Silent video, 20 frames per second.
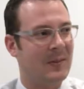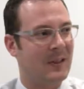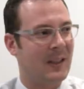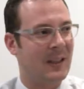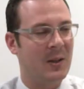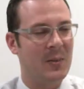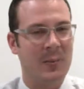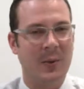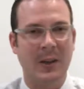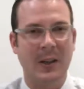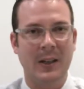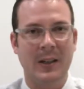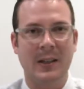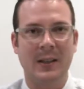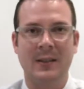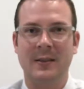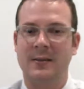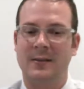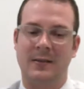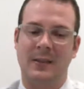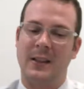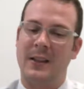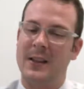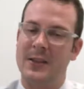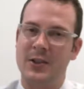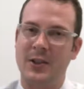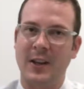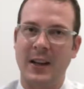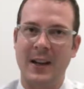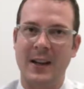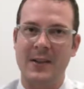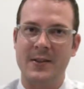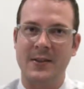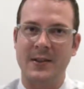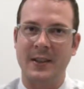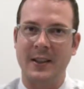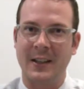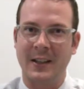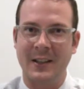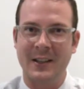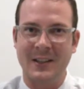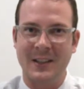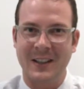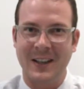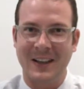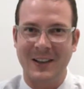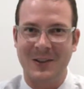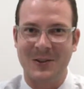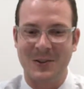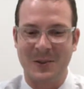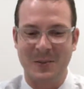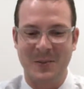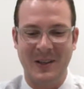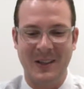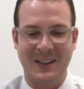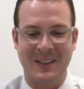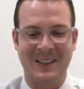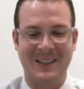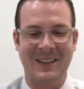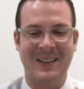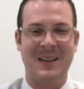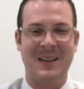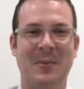Get a book. Unless your hands are in here, you can't hold a book,